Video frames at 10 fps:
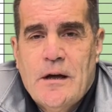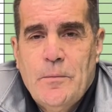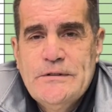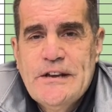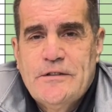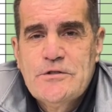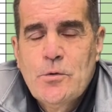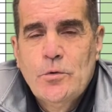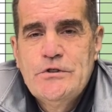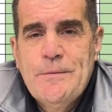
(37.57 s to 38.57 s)
we sent the
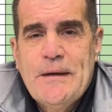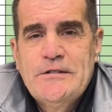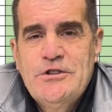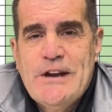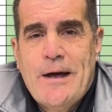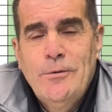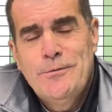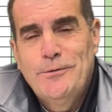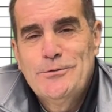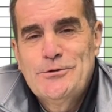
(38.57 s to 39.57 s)
Schoology message out,
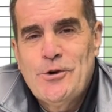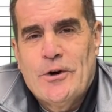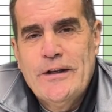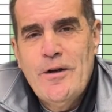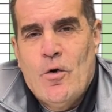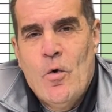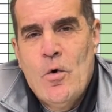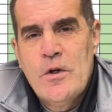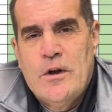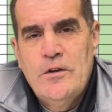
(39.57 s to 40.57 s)
starting
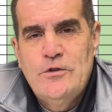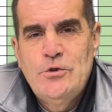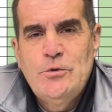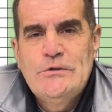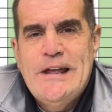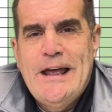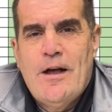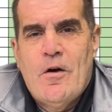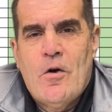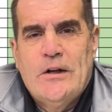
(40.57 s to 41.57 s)
on
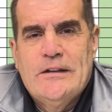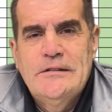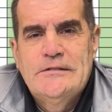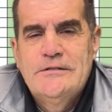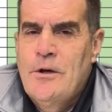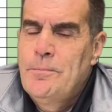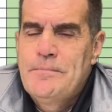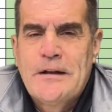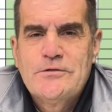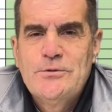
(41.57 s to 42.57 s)
Tuesday, let's not